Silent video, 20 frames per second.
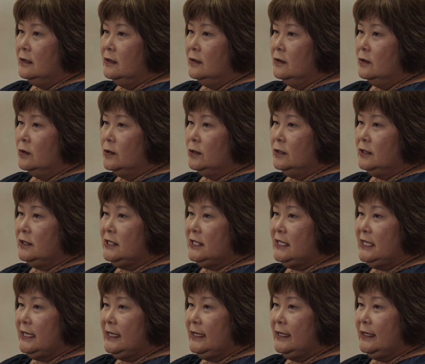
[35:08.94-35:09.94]
on in the world
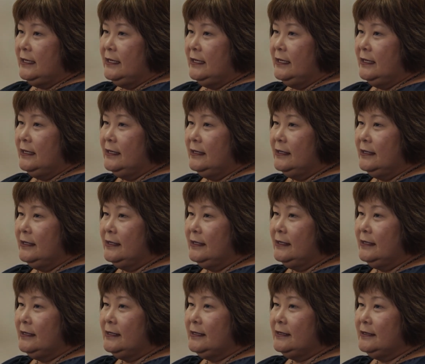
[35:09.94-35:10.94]
today,
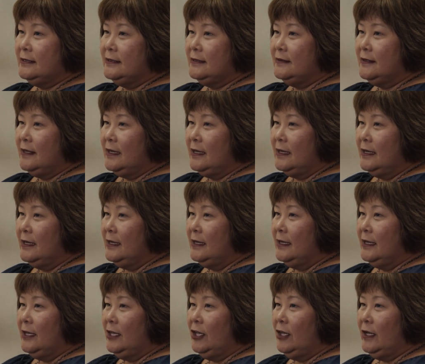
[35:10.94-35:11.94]

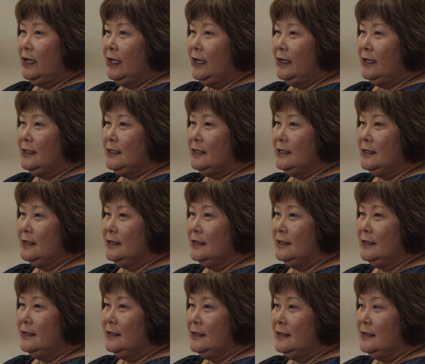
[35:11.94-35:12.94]
you can get
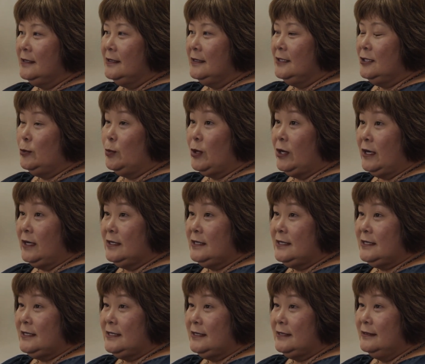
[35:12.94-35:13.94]

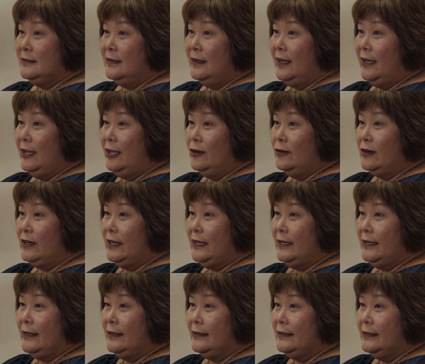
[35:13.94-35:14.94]
depressed,
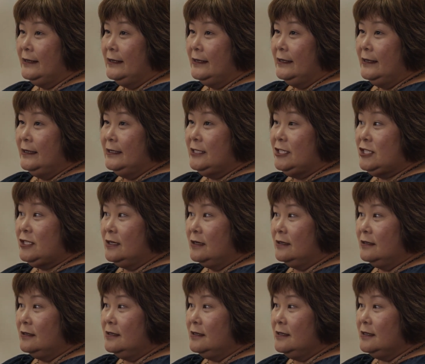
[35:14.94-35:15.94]
angry,
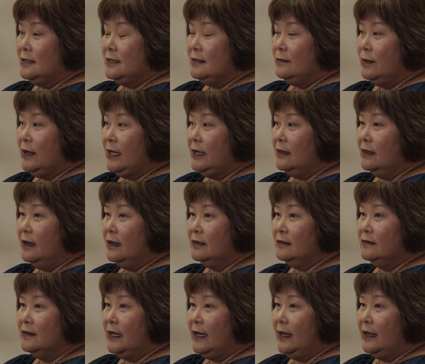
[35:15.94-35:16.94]
disheartened by a
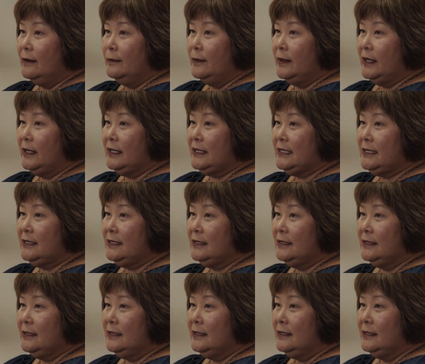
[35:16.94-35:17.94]
lot of that, but
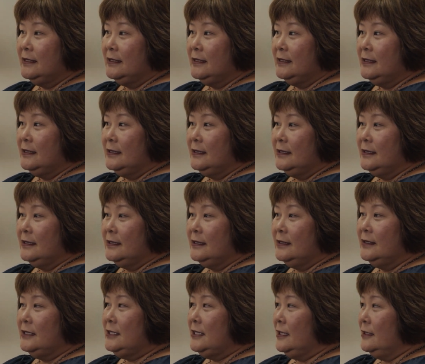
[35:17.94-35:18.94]

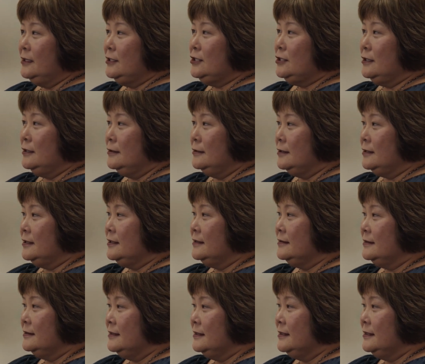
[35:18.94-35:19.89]
we tell each other